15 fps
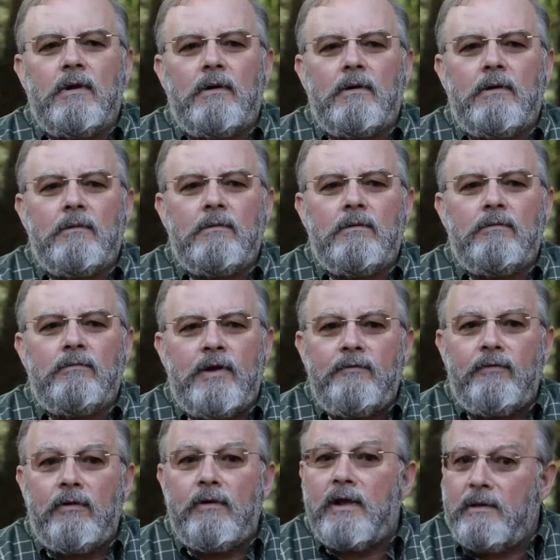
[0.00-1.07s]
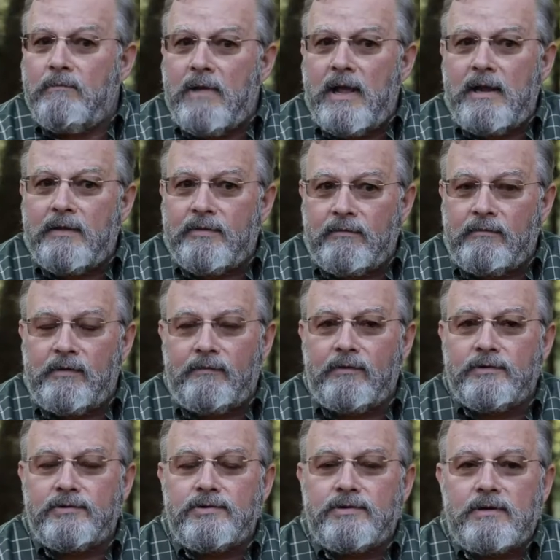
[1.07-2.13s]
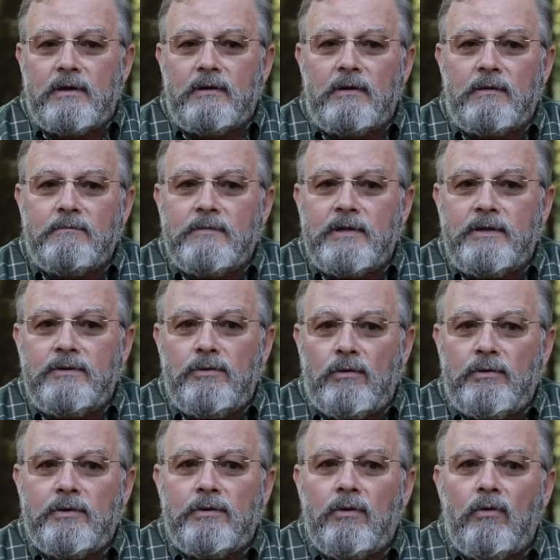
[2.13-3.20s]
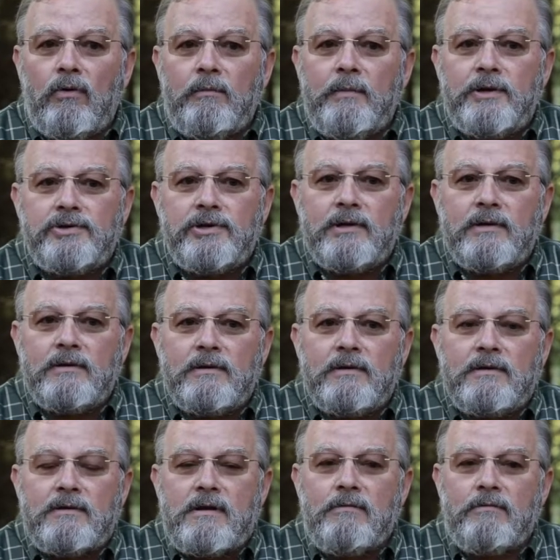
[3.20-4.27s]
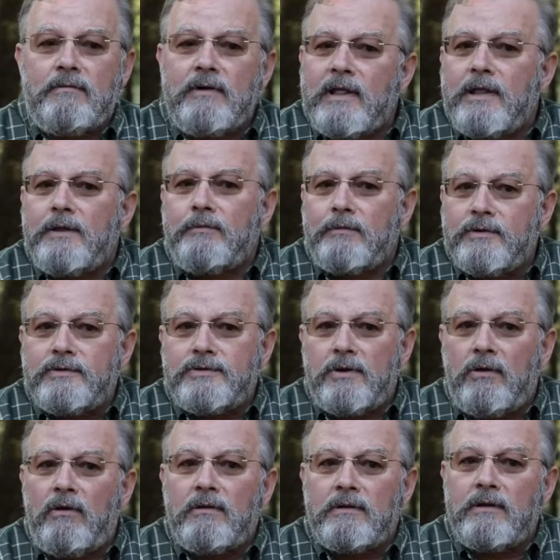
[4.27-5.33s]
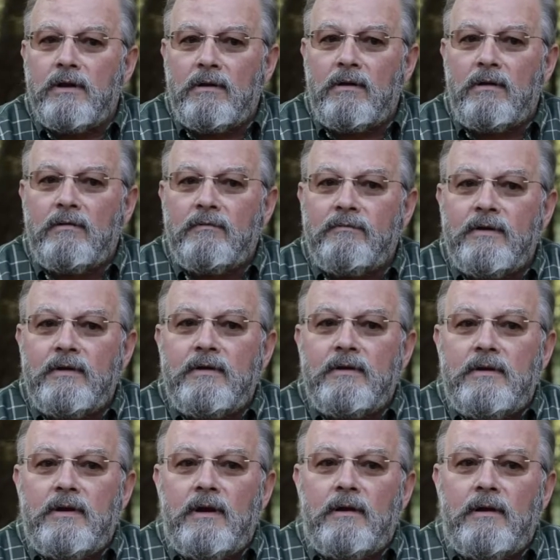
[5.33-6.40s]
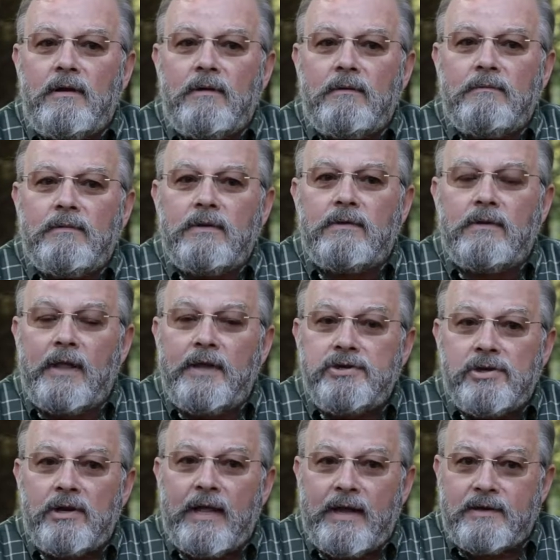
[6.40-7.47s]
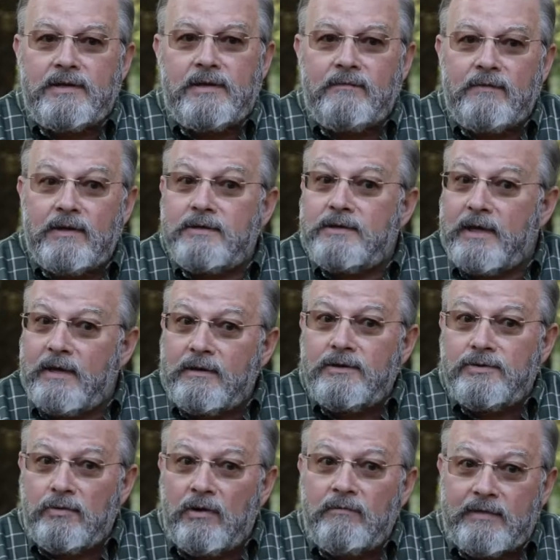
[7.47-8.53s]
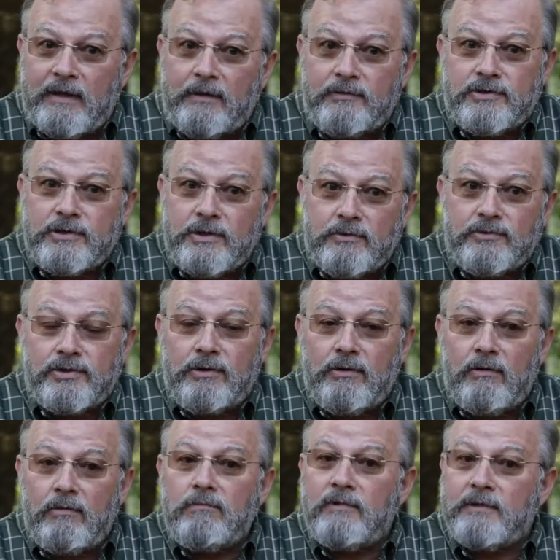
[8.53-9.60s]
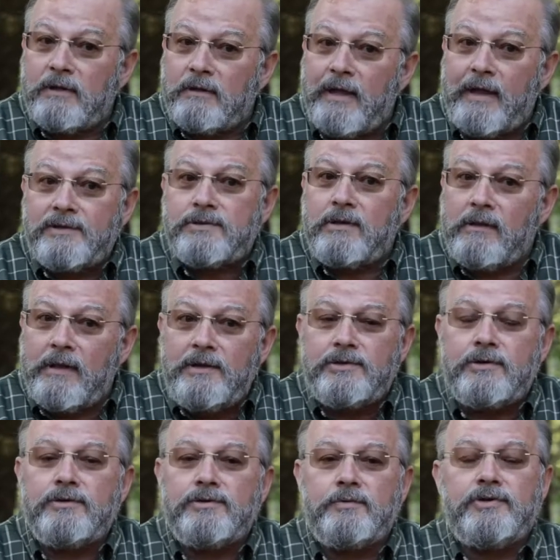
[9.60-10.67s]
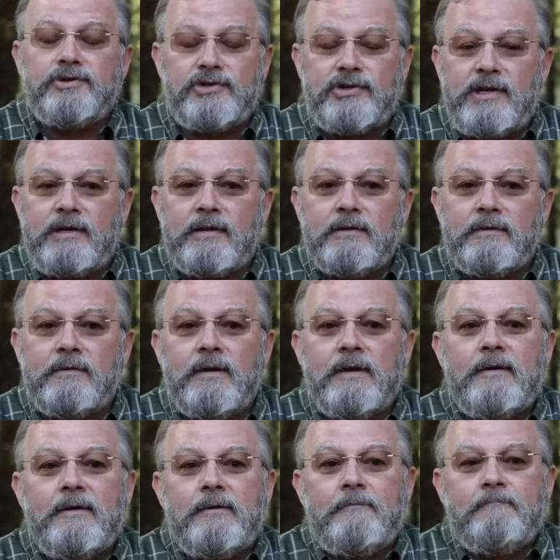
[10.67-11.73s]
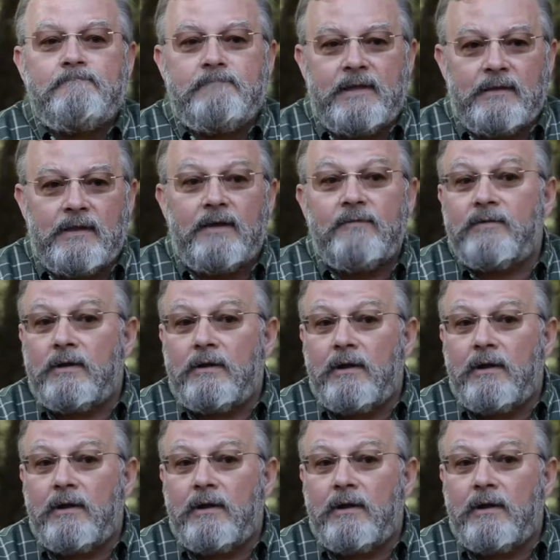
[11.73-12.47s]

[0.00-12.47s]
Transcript: uh, River and many of the rivers um, in northern lower Michigan are really the result of uh, glacial activity 10 to 12,000 years ago. When the last glaciers receded, they left a